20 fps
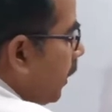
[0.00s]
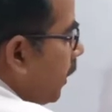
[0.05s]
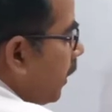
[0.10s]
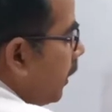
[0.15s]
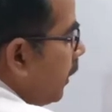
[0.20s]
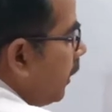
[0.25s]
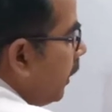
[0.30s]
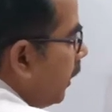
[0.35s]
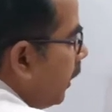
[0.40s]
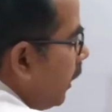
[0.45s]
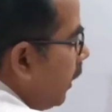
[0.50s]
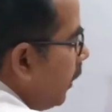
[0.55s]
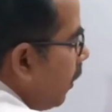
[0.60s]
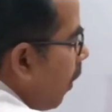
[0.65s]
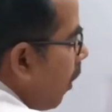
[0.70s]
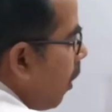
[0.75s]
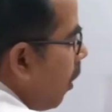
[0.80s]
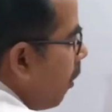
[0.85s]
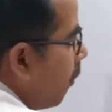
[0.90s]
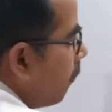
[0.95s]
Degree
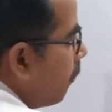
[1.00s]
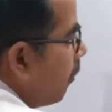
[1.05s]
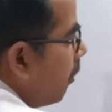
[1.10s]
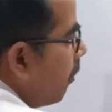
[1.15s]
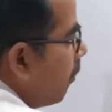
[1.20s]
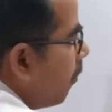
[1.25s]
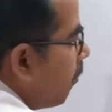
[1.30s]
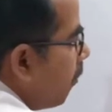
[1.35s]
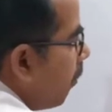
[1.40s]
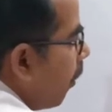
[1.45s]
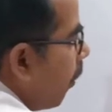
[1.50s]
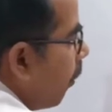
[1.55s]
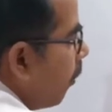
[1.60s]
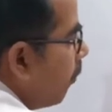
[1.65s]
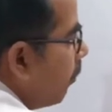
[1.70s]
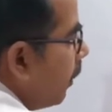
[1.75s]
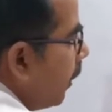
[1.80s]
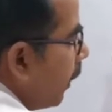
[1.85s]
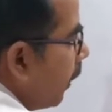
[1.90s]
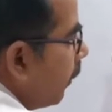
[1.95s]
of
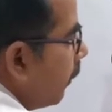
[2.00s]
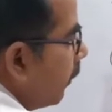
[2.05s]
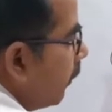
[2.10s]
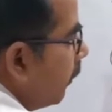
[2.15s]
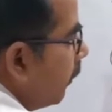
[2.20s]
polynomial.